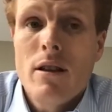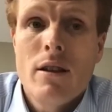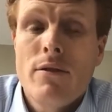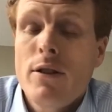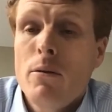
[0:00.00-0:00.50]

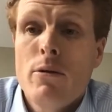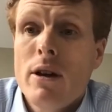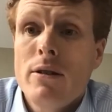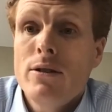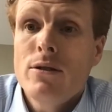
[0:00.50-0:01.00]
That family
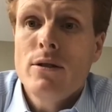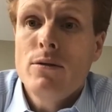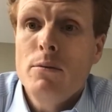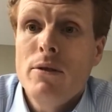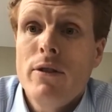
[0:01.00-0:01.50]
without
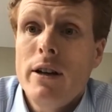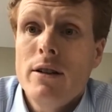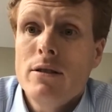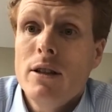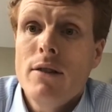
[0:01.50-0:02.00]
insurance would be
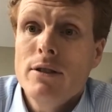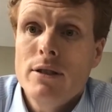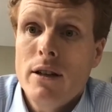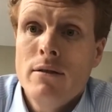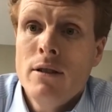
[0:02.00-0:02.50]
financially
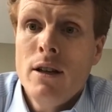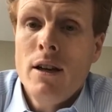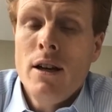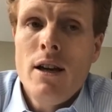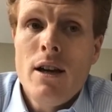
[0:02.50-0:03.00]
devastated.
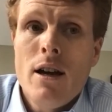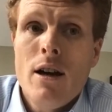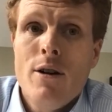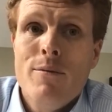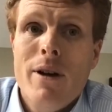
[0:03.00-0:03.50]

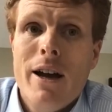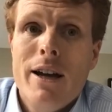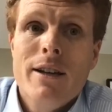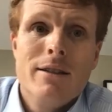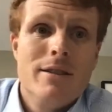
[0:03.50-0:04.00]

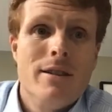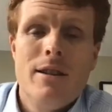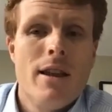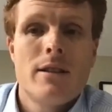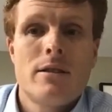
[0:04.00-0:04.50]
And
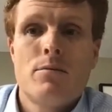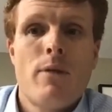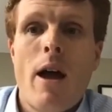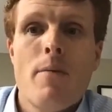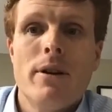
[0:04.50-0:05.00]
that's
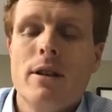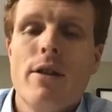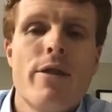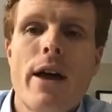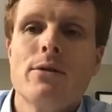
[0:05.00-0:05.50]
happening to
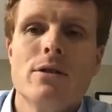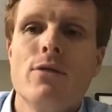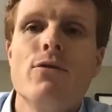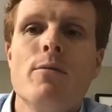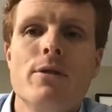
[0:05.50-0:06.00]
thousands
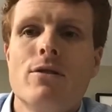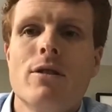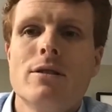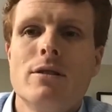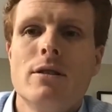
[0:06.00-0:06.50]
of families
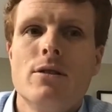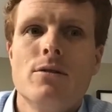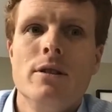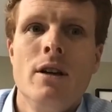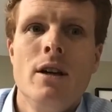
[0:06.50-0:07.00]
across the
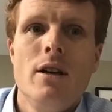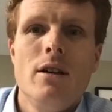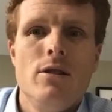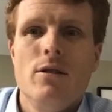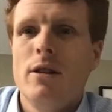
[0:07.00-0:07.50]
country.
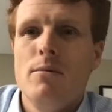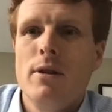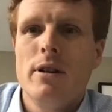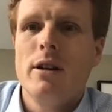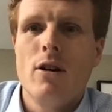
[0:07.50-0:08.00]
You had the
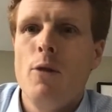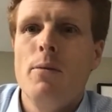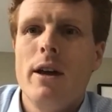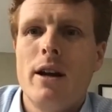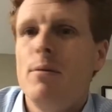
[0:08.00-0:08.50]
ability to
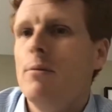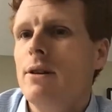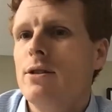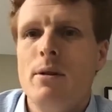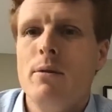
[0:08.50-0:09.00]
open that up and make
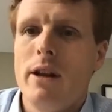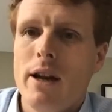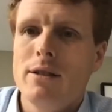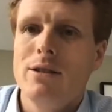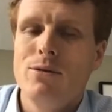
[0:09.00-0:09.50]
sure that people had
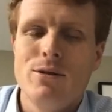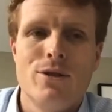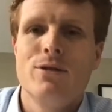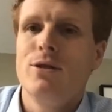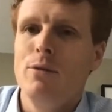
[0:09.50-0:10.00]
access to
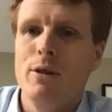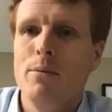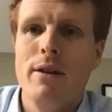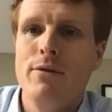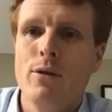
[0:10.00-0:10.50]
insurance so that we could
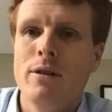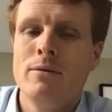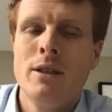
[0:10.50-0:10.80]
pay for it.